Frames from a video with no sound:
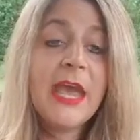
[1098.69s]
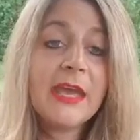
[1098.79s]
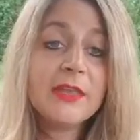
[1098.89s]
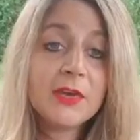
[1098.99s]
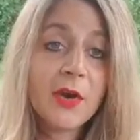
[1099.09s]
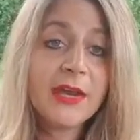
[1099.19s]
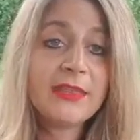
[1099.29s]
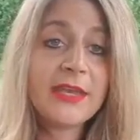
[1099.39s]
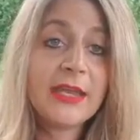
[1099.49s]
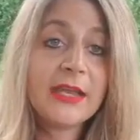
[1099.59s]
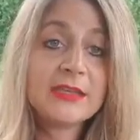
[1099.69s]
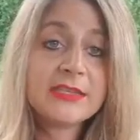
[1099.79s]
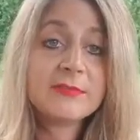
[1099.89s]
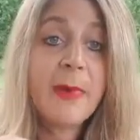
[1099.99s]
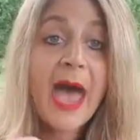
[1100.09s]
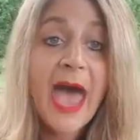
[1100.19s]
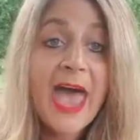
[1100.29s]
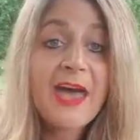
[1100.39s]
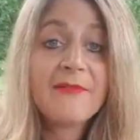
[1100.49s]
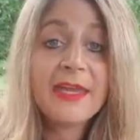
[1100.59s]
And the great thing is by
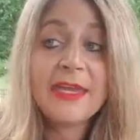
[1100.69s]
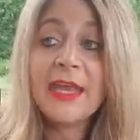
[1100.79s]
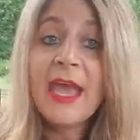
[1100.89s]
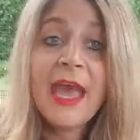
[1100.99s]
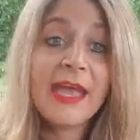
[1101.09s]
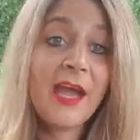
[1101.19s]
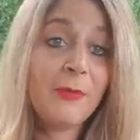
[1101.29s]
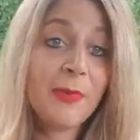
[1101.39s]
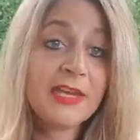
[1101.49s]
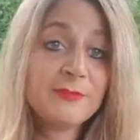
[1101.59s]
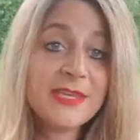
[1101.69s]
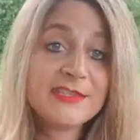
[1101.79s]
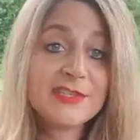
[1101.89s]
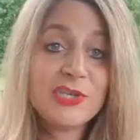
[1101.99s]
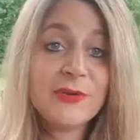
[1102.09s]
having a home-based business,